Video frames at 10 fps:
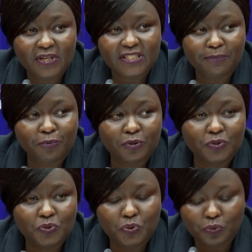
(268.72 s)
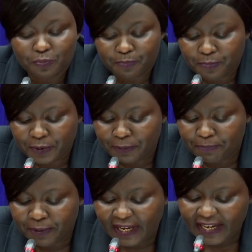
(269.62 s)
supposed to
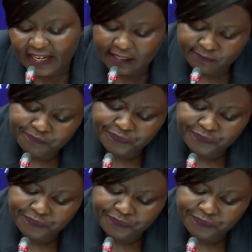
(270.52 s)
prepare